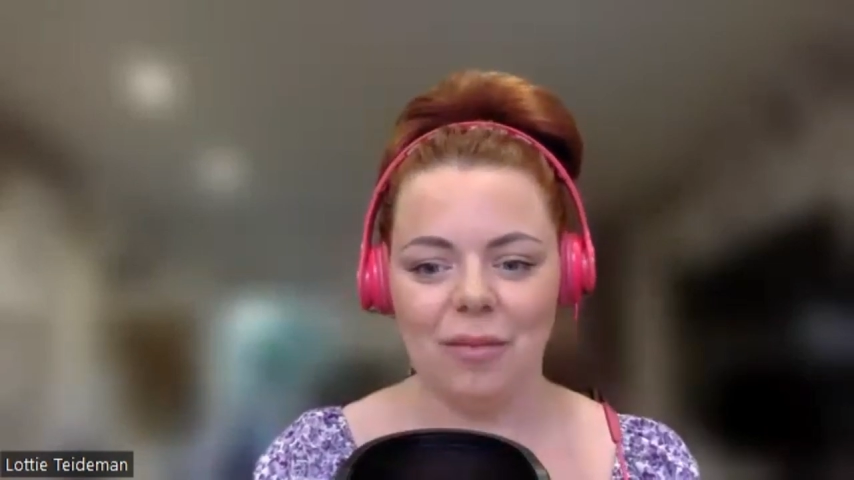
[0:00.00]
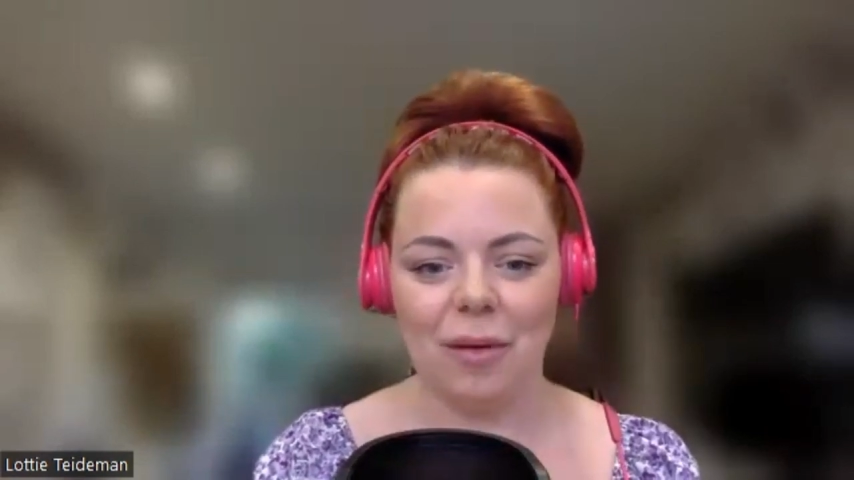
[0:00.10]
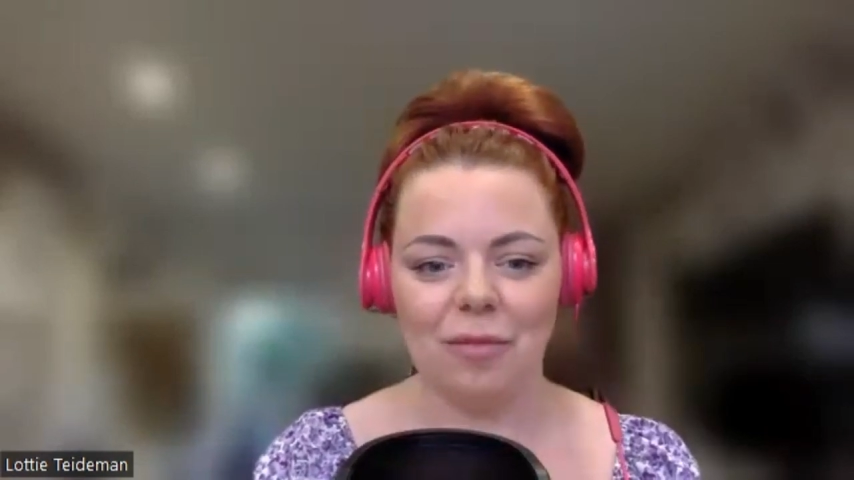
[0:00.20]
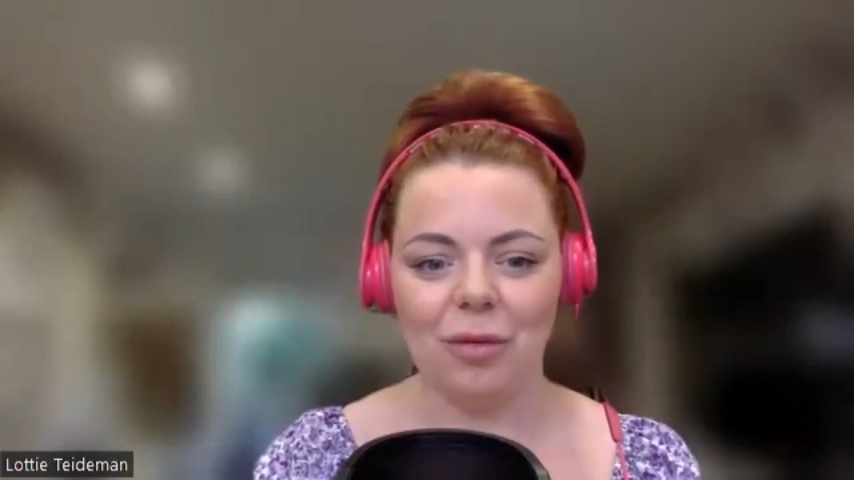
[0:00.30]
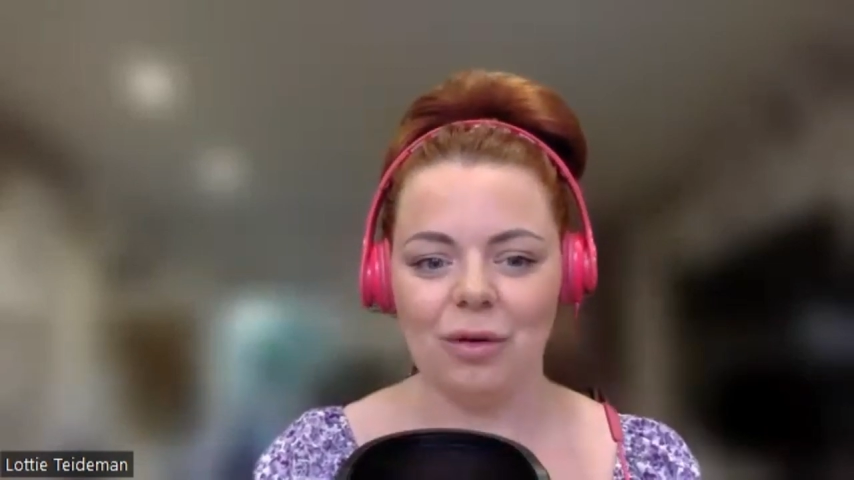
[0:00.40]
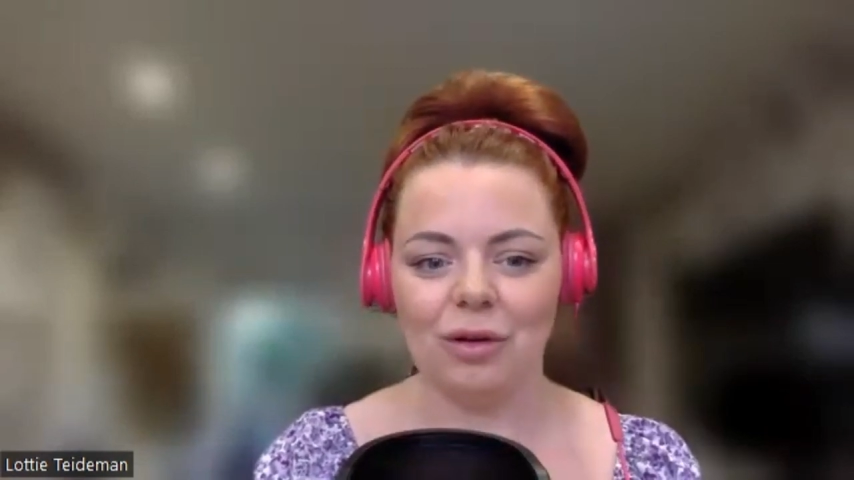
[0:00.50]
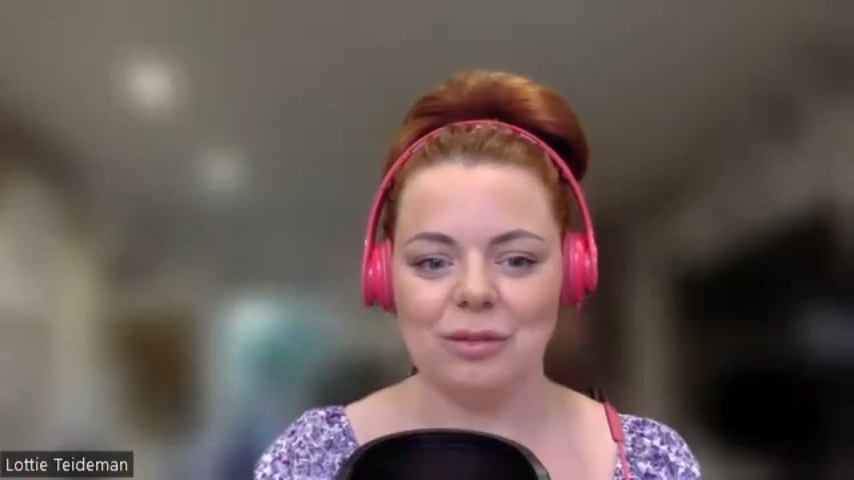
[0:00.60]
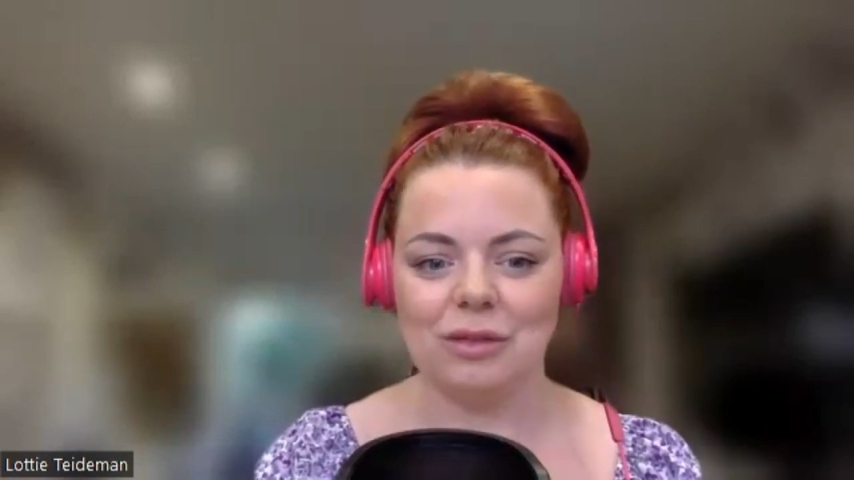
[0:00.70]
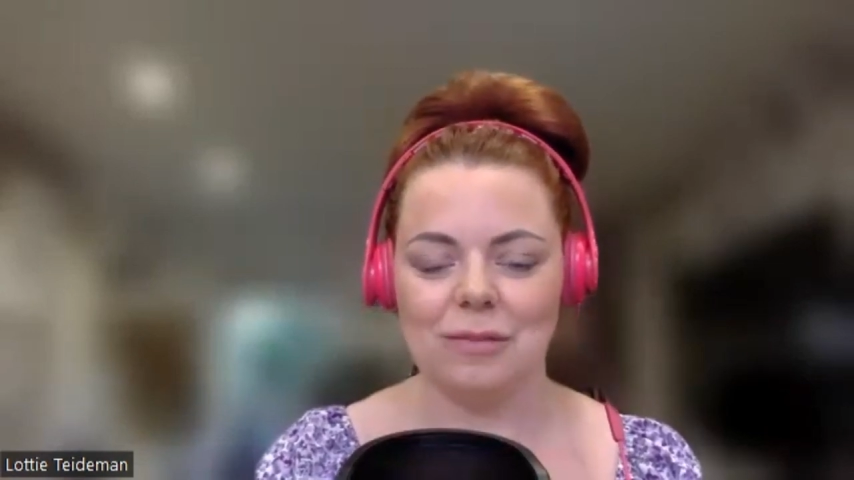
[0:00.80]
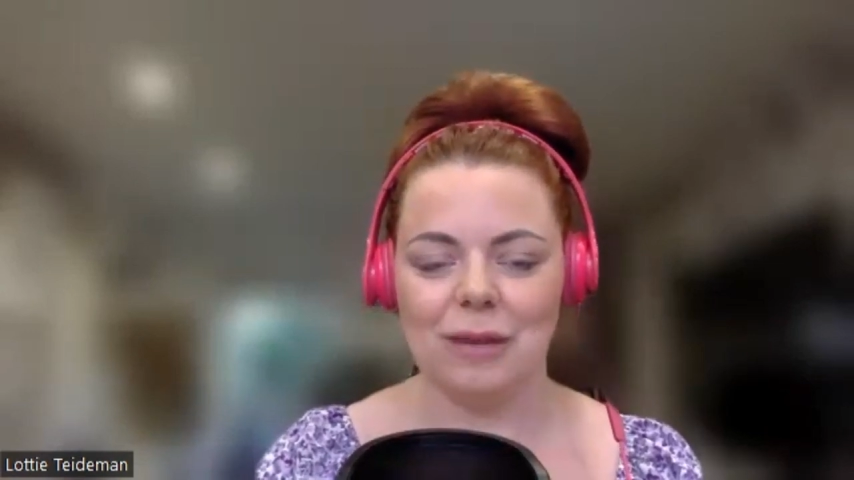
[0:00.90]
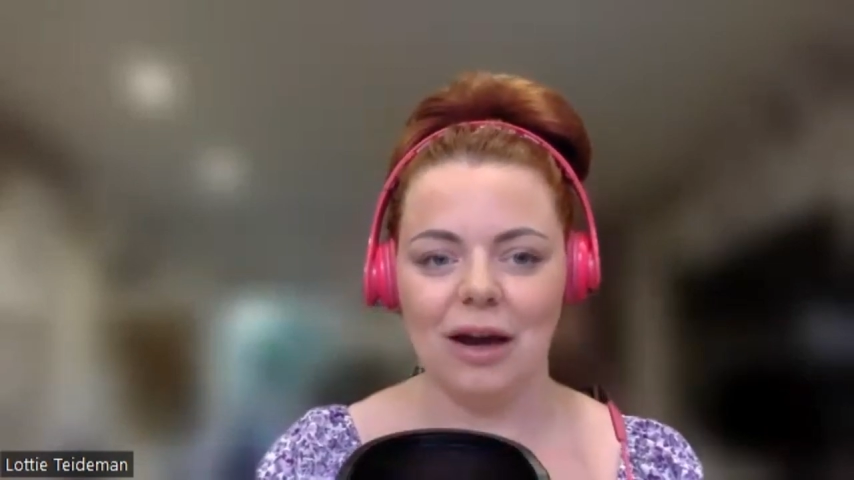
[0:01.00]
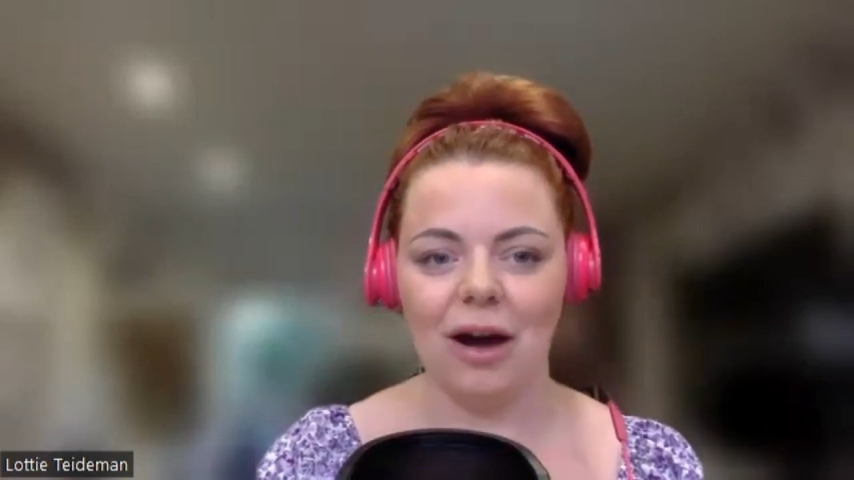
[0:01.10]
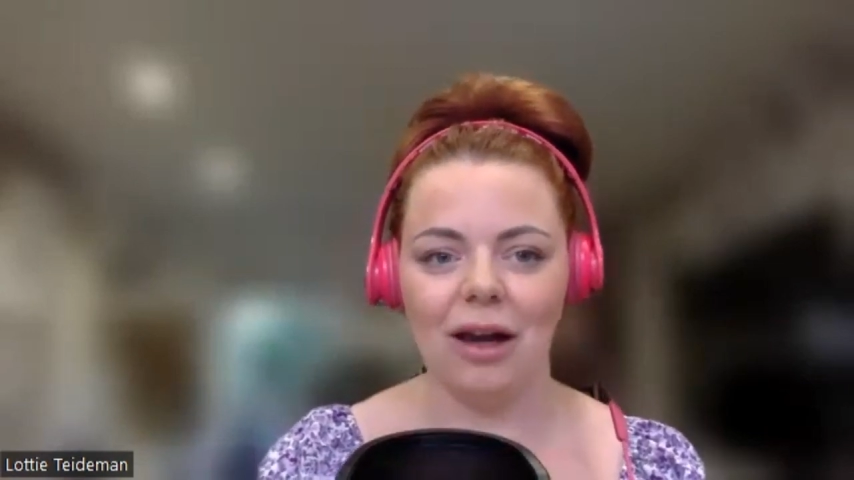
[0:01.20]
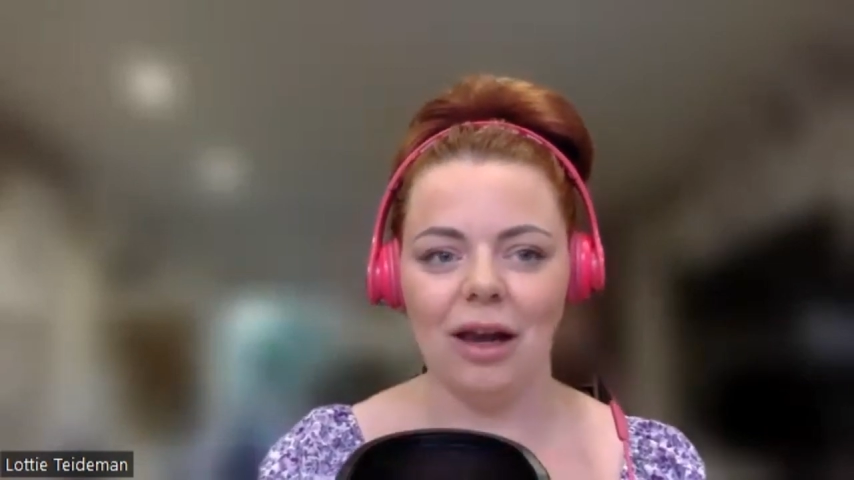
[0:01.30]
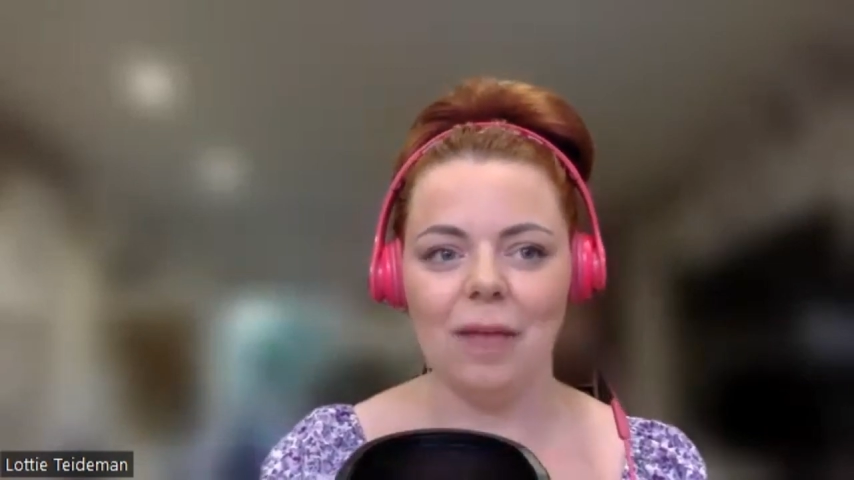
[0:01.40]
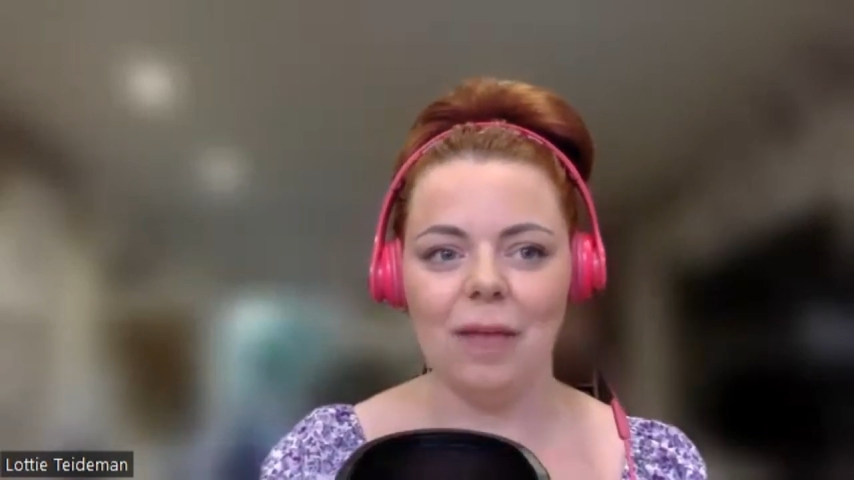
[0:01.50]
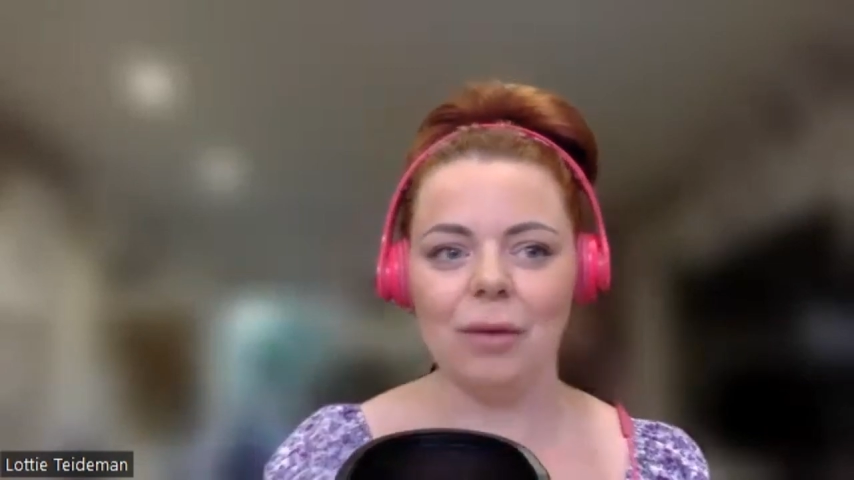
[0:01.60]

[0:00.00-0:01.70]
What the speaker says: Mum Awards was a big highlight,